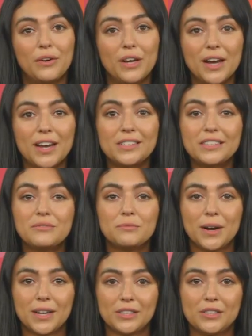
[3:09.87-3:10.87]
cost of
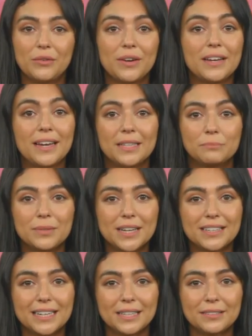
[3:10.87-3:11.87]
monitoring and
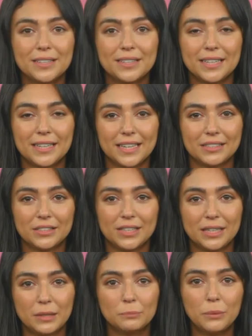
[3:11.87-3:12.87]
maintaining
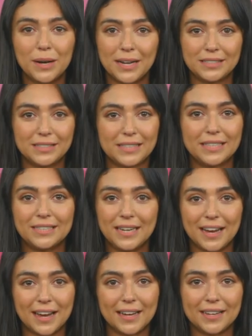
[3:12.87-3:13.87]
ESG compliance seems
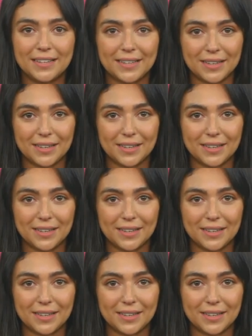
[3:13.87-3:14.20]
high,